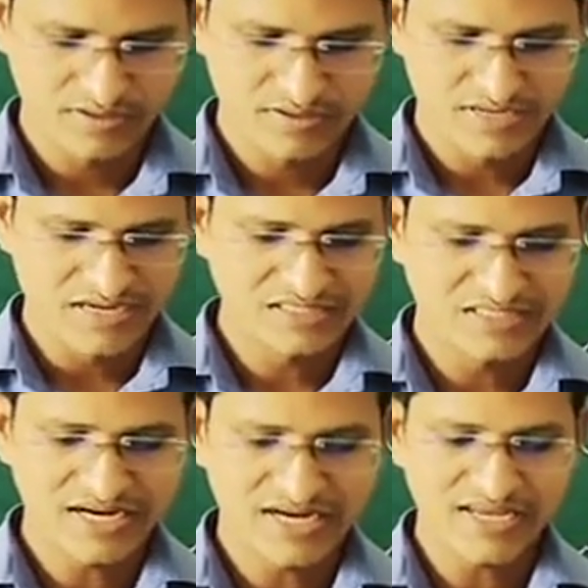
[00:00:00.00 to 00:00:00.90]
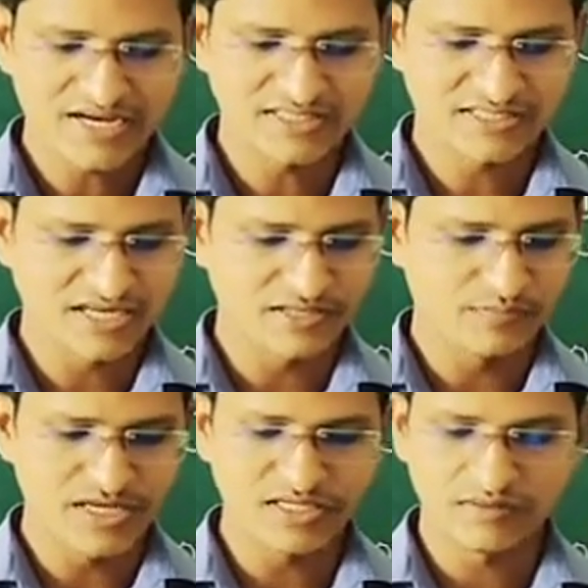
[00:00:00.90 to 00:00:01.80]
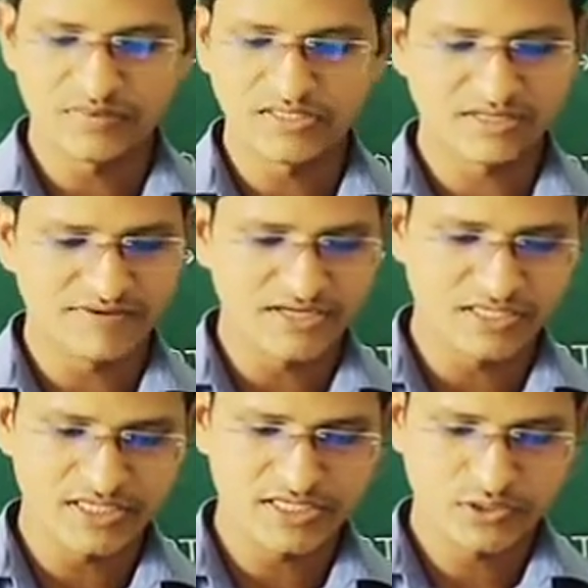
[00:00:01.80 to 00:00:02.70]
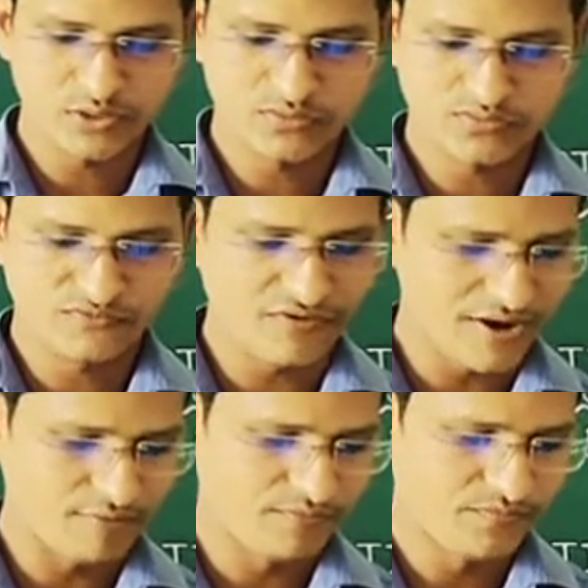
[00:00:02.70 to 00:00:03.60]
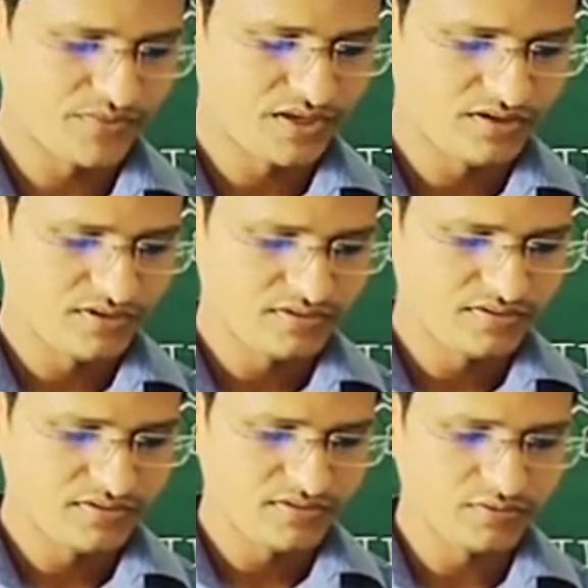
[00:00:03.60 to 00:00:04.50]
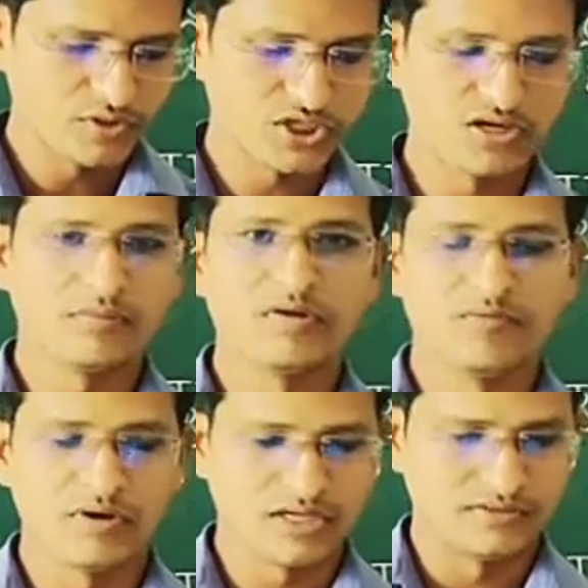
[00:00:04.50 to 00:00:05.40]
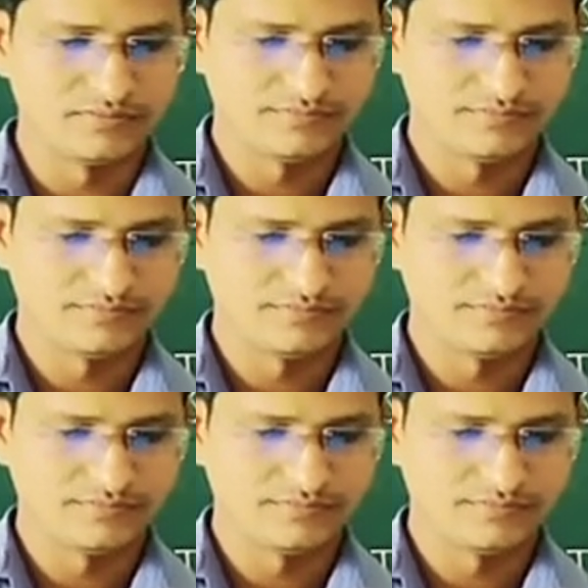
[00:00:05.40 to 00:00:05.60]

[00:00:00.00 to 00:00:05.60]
NCERT exercise, page number 75. Question number 1.